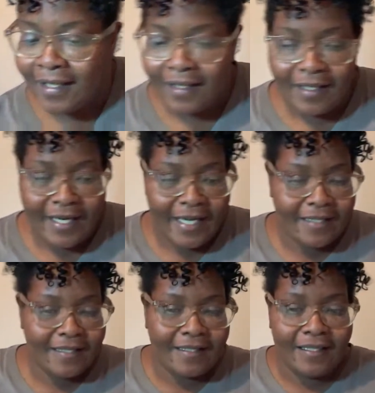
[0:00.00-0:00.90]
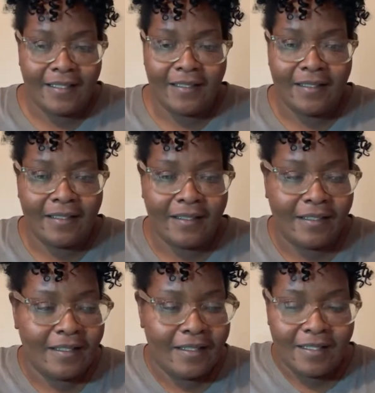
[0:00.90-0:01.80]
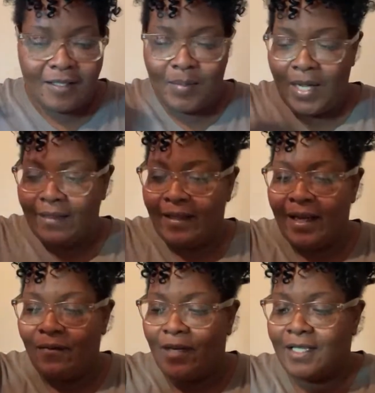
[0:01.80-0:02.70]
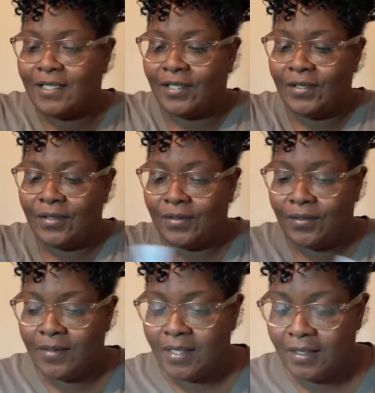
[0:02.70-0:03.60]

the next spot that I went to,